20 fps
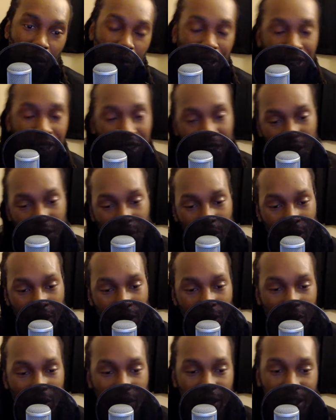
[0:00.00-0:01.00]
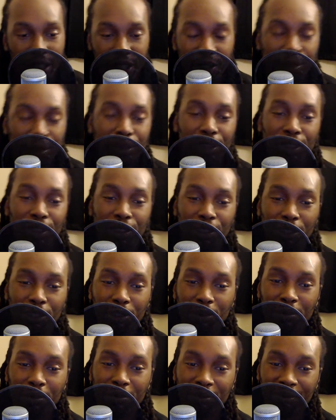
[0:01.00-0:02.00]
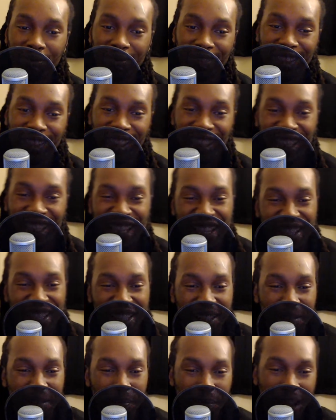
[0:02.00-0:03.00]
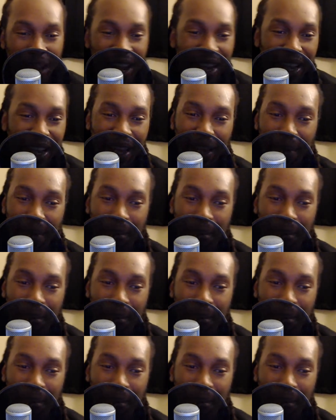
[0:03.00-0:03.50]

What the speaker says: What's going on, YouTube? This is Payday